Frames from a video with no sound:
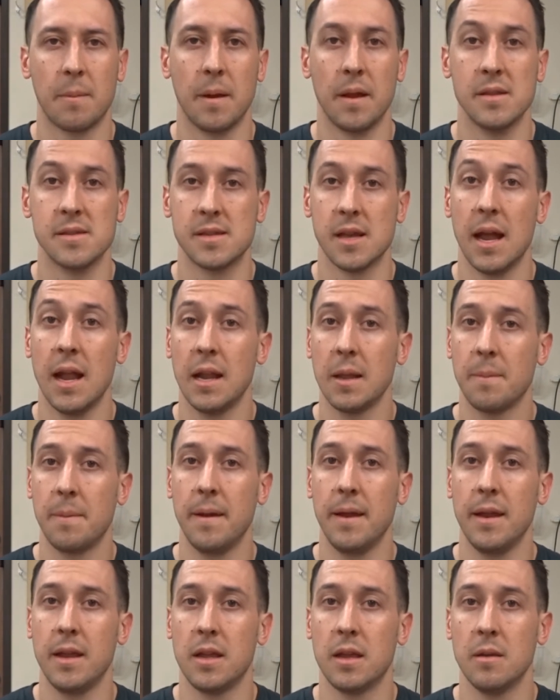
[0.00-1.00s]

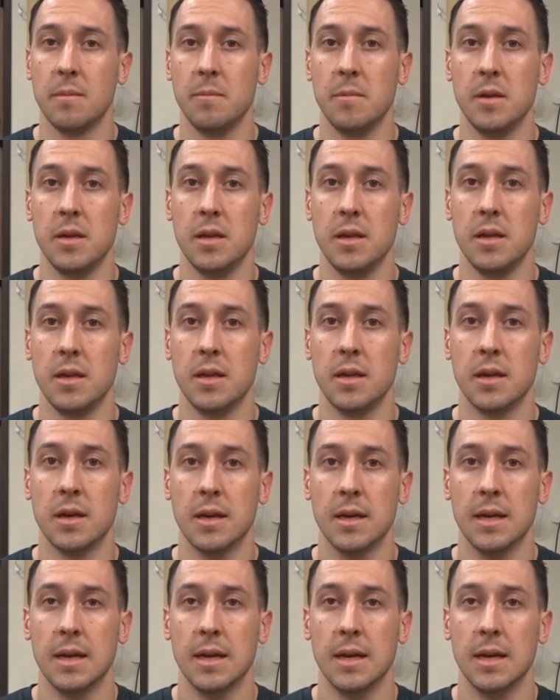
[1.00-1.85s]
pain can be